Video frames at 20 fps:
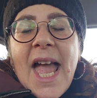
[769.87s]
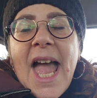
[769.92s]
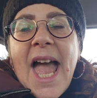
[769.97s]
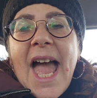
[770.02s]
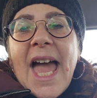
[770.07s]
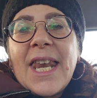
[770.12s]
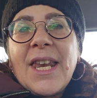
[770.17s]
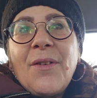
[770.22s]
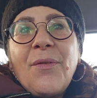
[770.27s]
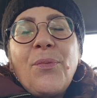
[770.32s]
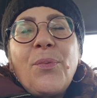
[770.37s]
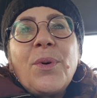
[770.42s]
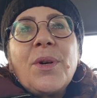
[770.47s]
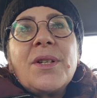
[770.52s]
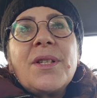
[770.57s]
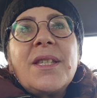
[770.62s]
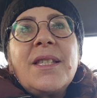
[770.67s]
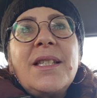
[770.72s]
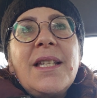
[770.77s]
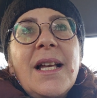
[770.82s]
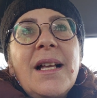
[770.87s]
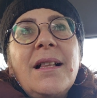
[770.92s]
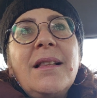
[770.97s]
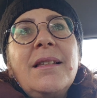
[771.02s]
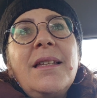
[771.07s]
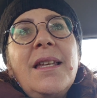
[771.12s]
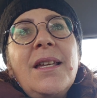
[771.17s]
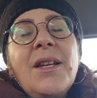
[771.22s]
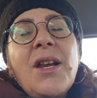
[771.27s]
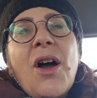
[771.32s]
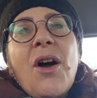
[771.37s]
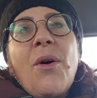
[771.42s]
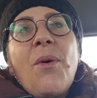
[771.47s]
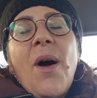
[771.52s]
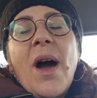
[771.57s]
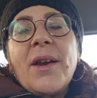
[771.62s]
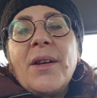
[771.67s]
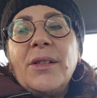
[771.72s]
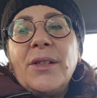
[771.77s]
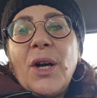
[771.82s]
and if we're still,
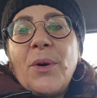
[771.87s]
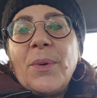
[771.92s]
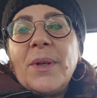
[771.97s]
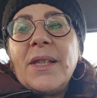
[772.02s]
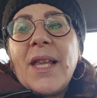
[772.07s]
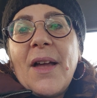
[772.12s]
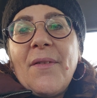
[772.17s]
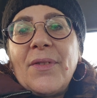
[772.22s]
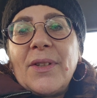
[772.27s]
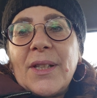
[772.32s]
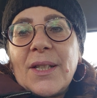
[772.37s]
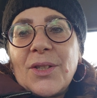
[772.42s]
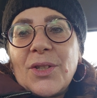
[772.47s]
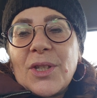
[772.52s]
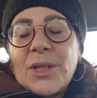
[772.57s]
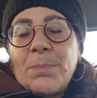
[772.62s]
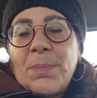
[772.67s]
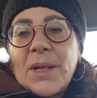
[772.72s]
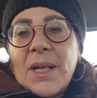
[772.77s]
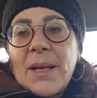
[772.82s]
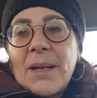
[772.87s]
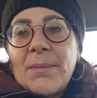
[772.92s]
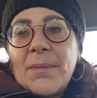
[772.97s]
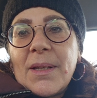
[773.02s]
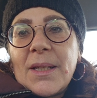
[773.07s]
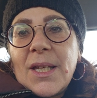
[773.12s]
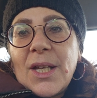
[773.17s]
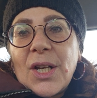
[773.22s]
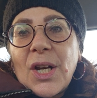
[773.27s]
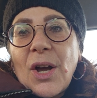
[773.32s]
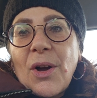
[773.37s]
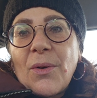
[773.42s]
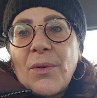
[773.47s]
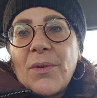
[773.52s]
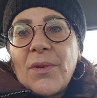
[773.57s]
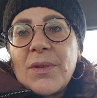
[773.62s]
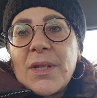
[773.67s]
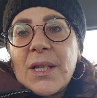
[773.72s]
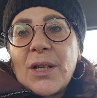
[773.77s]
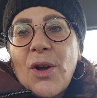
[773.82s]
on a lower level, let's just put it,
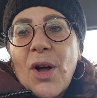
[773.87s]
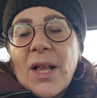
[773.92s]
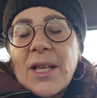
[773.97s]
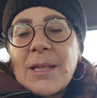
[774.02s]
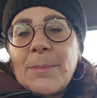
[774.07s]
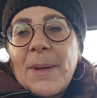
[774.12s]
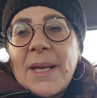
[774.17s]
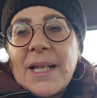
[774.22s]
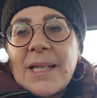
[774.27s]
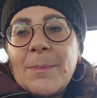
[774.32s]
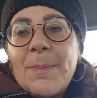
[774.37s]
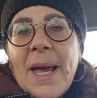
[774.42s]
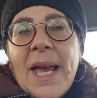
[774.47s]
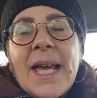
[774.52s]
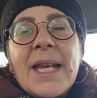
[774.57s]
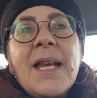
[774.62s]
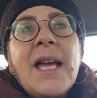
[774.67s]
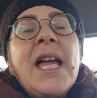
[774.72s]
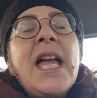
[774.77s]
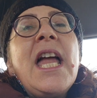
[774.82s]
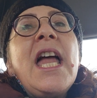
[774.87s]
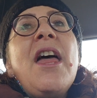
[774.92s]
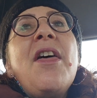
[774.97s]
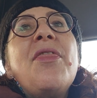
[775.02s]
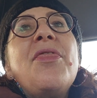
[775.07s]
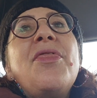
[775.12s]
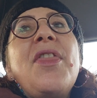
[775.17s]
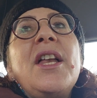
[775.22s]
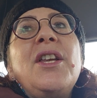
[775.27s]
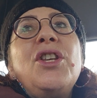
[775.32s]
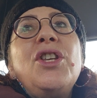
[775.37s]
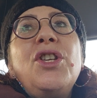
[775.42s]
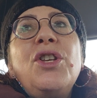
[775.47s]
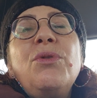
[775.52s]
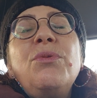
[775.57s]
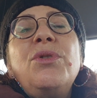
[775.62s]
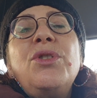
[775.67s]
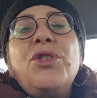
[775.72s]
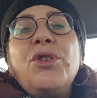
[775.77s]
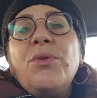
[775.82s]
let's call a spade, then
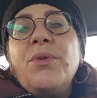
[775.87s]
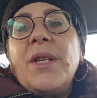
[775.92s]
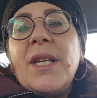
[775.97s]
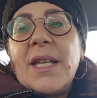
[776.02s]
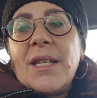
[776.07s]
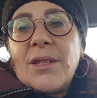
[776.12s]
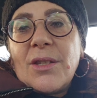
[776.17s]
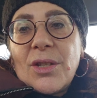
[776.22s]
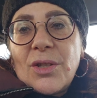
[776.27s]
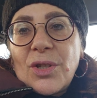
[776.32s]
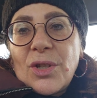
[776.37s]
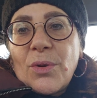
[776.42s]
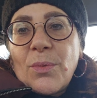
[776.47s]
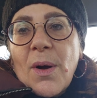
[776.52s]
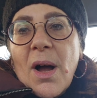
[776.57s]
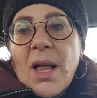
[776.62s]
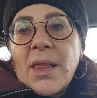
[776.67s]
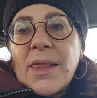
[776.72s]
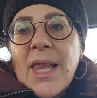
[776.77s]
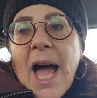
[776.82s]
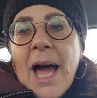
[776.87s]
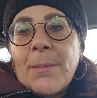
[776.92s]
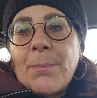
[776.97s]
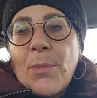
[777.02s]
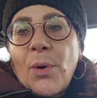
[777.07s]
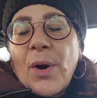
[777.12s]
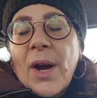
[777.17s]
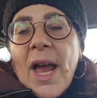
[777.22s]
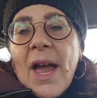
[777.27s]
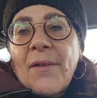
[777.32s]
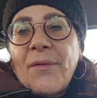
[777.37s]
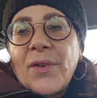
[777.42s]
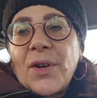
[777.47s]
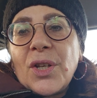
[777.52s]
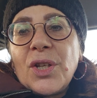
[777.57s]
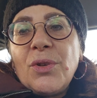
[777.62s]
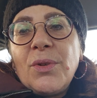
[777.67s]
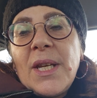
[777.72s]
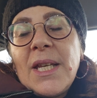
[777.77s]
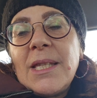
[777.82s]
you do need to do a lot more effort.
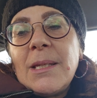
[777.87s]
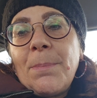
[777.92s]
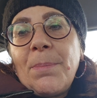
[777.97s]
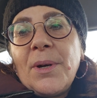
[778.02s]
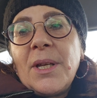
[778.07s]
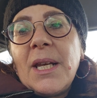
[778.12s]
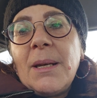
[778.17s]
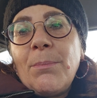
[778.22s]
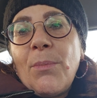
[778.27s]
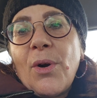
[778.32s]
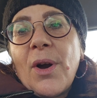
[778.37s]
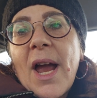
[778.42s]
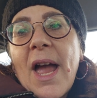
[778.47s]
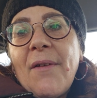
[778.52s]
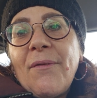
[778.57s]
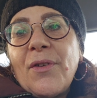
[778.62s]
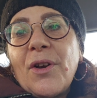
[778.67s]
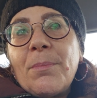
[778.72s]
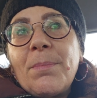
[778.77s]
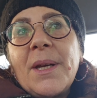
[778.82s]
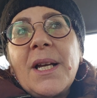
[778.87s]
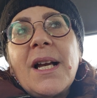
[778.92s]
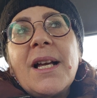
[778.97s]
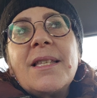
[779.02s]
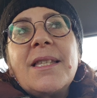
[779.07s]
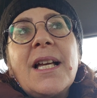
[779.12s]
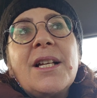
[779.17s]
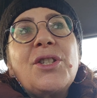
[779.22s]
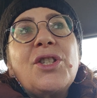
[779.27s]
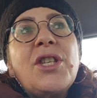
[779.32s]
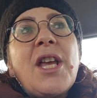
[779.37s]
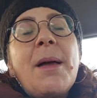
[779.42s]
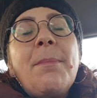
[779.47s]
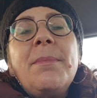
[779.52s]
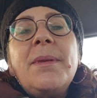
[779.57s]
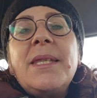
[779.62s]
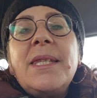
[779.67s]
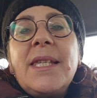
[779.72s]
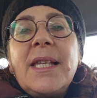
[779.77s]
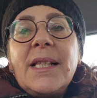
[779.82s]
You need to put in more effort, because
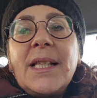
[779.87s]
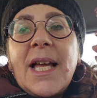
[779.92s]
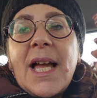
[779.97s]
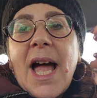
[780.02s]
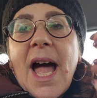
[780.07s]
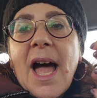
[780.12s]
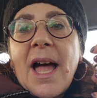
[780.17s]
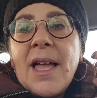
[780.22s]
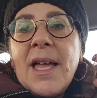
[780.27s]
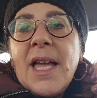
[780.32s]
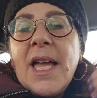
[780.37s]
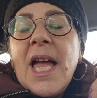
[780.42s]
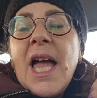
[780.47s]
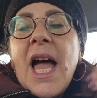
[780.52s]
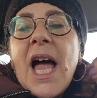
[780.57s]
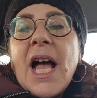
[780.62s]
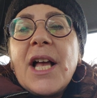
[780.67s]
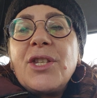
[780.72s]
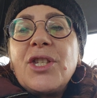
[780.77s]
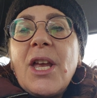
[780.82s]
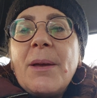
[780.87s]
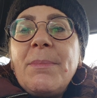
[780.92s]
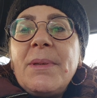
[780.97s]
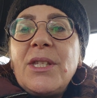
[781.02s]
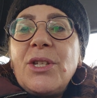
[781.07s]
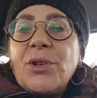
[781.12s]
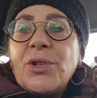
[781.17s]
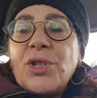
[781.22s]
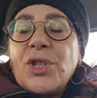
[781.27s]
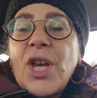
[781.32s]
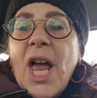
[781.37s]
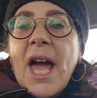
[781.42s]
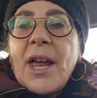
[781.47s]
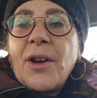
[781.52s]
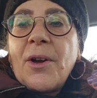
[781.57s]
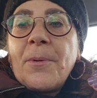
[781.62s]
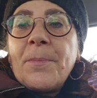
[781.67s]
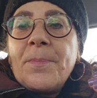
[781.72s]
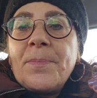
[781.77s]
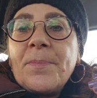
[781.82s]
Hashem tzilcha, Hashem is your
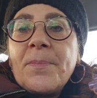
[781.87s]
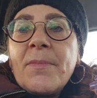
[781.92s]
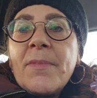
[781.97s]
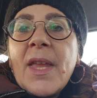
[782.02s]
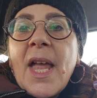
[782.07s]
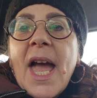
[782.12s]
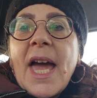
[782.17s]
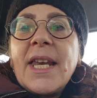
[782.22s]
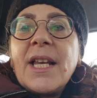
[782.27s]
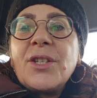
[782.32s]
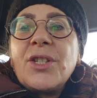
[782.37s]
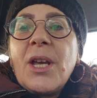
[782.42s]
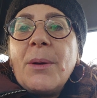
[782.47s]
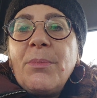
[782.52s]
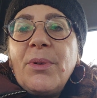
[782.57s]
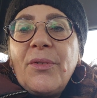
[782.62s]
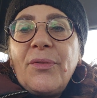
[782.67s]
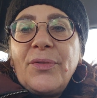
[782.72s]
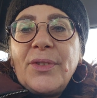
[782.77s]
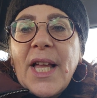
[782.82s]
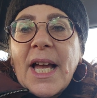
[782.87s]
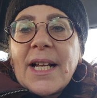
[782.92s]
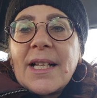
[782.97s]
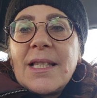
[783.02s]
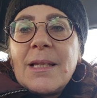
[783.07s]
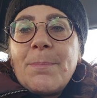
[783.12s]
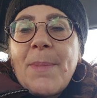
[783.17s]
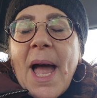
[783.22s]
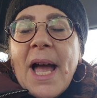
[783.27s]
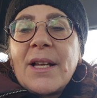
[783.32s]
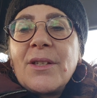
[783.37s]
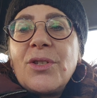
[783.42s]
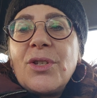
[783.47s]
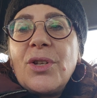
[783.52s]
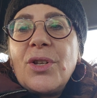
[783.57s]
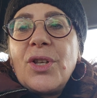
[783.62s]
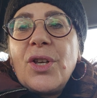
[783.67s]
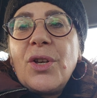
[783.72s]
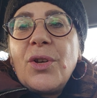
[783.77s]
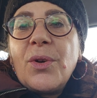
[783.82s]
shadow, and Hashem reflects back
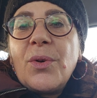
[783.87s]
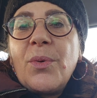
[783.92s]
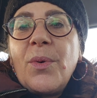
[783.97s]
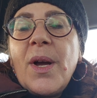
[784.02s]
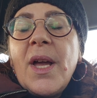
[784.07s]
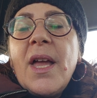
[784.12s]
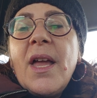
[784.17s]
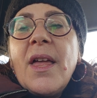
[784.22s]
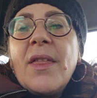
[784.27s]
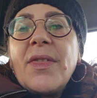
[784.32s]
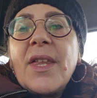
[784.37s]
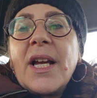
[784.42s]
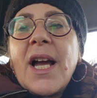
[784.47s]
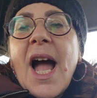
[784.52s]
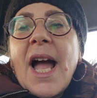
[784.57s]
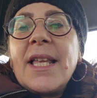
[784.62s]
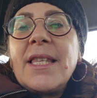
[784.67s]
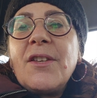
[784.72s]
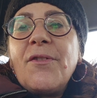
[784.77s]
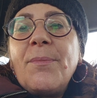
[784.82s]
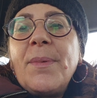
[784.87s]
to you the kind of